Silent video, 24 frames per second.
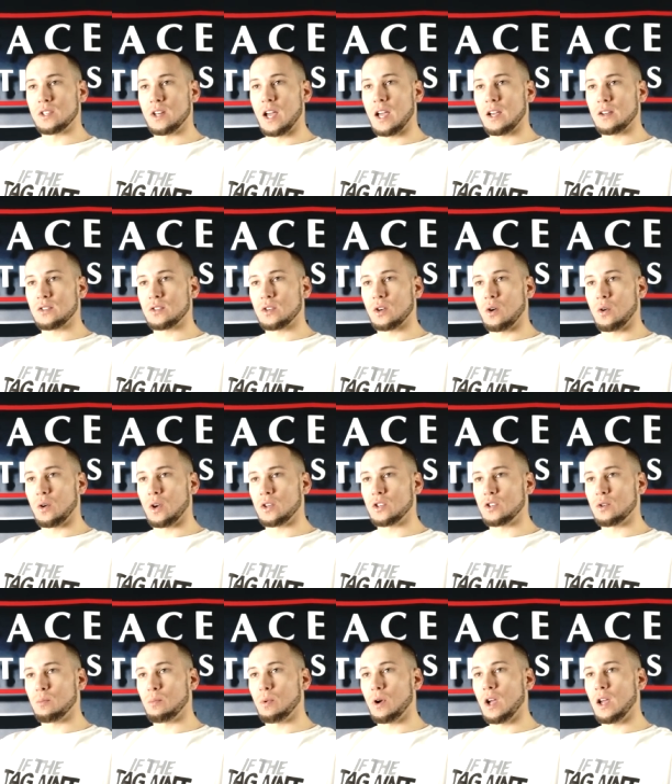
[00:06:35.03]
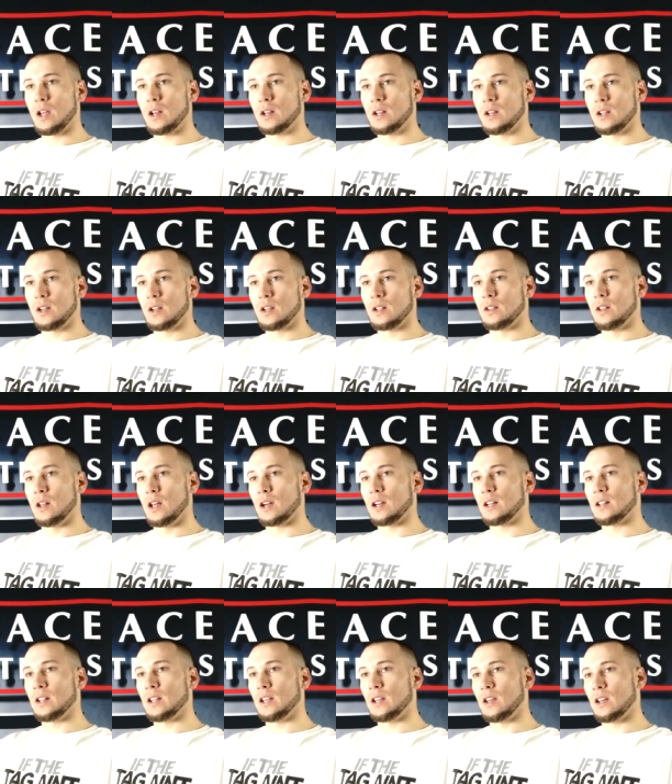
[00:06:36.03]
next to go get your bread. Now, how
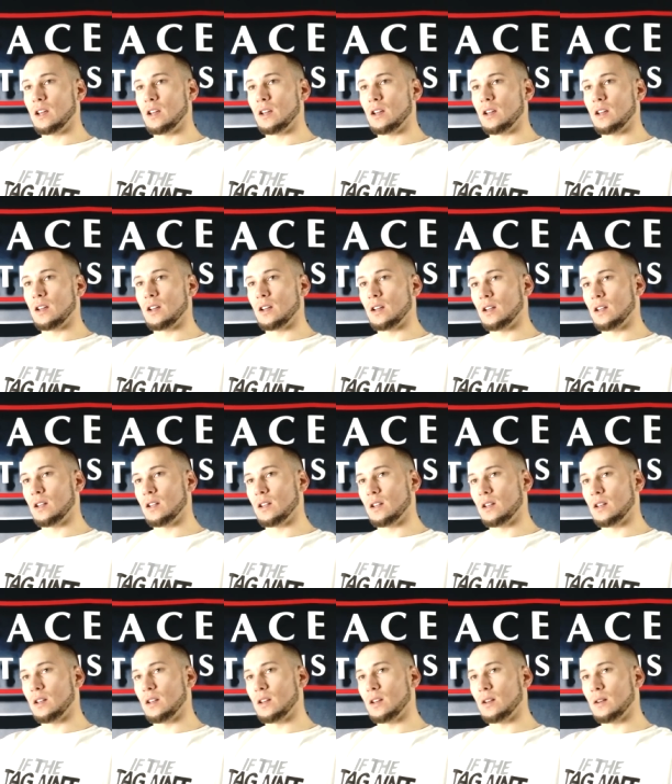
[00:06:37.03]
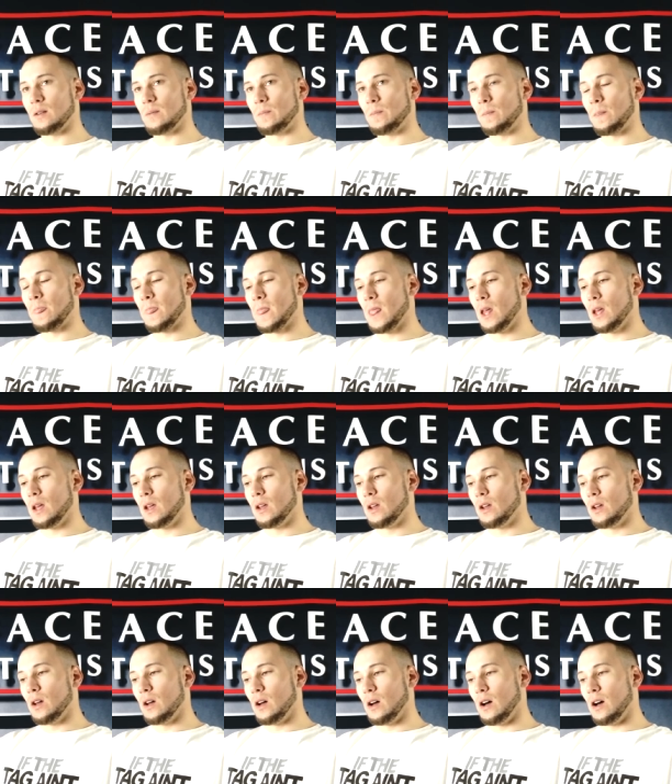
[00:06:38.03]
do the DJ get paid?
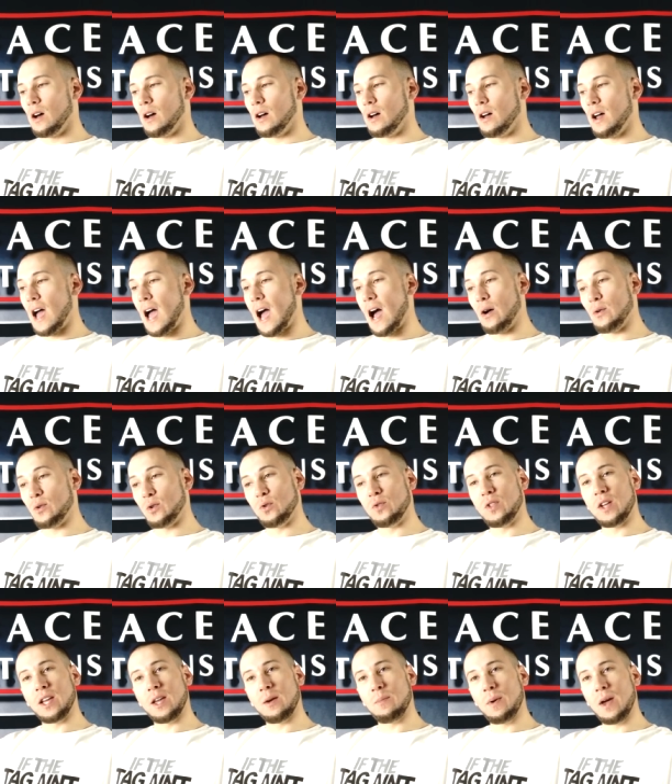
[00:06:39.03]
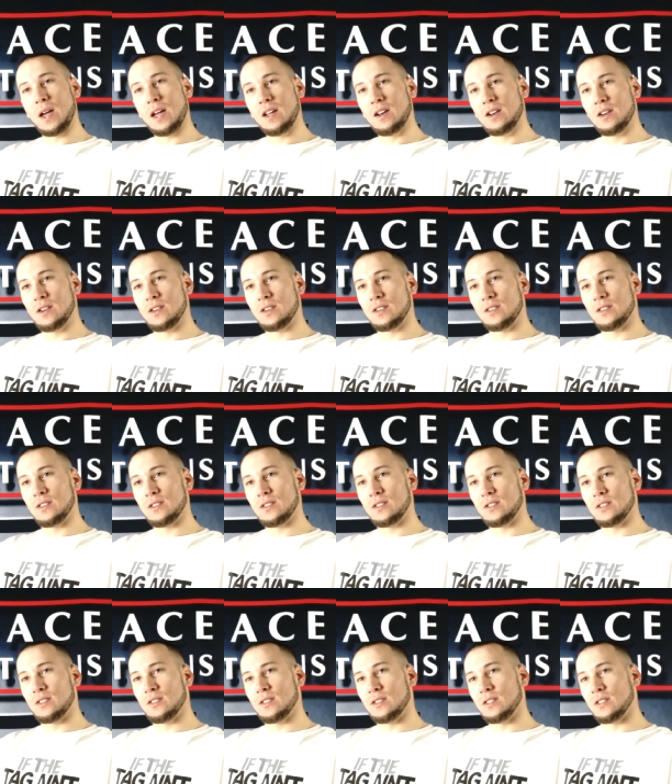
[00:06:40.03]
Uh, how do they get paid? Yeah, like
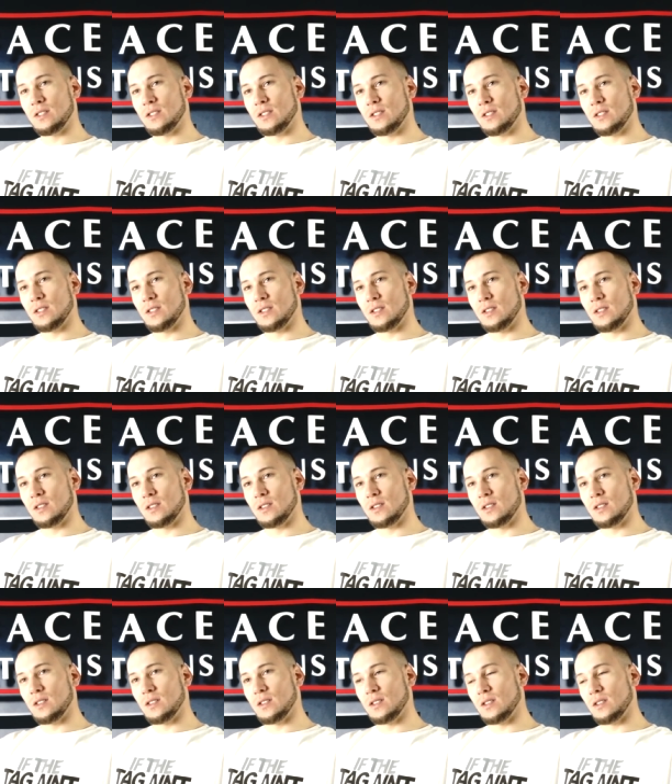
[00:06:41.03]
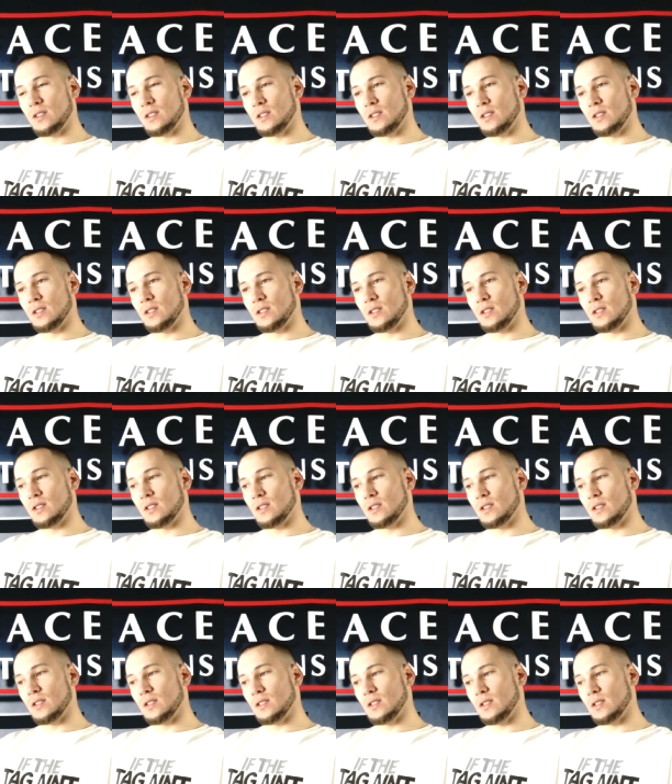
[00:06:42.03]
do they get a percentage of the venue uh,
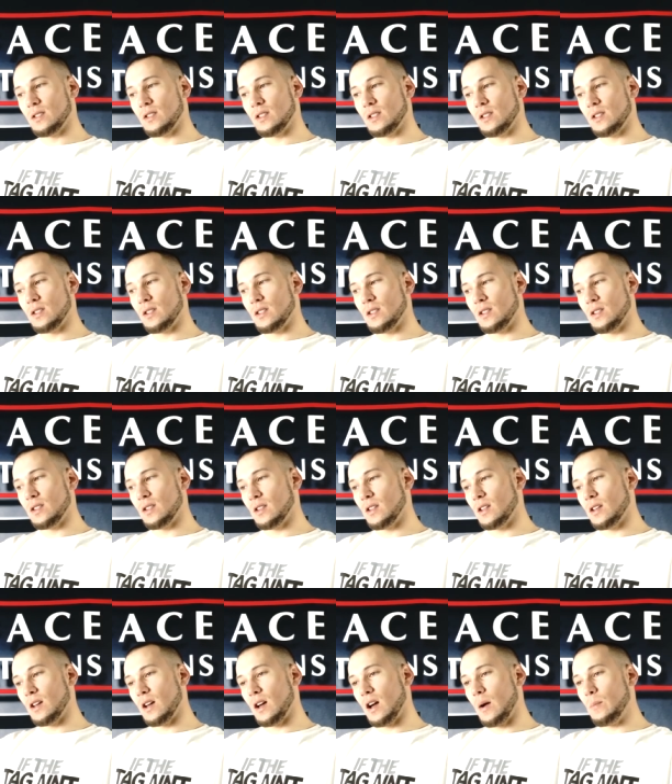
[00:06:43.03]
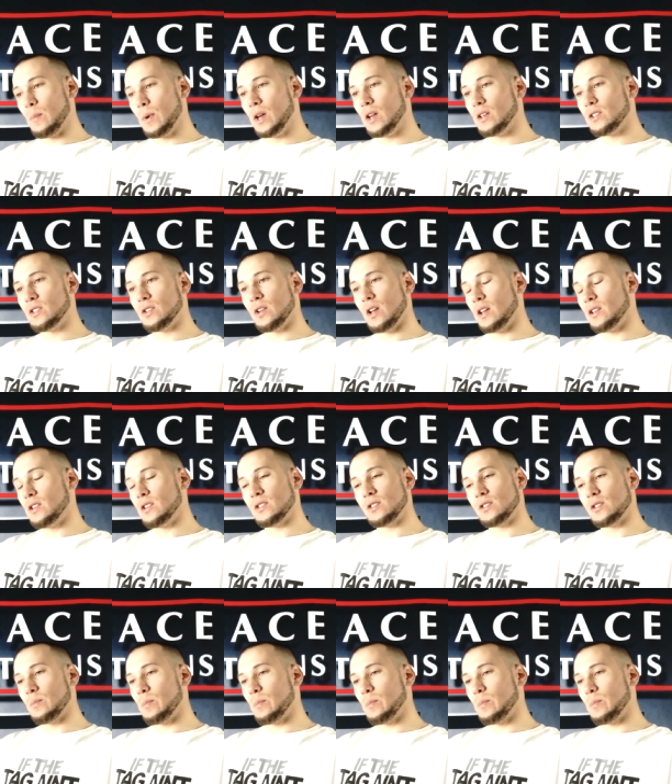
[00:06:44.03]
thing, or how? I mean, it it just